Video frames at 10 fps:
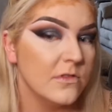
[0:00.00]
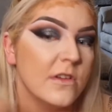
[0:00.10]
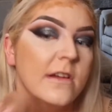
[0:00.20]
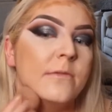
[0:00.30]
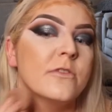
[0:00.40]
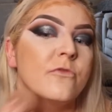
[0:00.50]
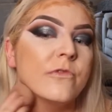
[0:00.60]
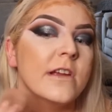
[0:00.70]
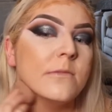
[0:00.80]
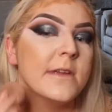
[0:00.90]
So I
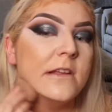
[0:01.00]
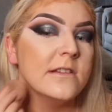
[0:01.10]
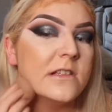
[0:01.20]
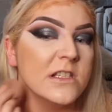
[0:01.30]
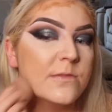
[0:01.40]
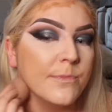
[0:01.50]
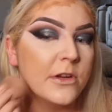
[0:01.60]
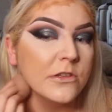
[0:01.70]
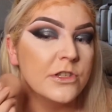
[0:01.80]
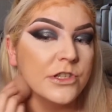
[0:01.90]
would recommend a
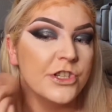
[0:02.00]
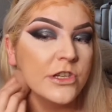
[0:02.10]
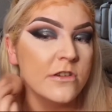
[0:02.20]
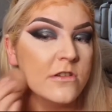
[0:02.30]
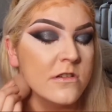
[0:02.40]
sponge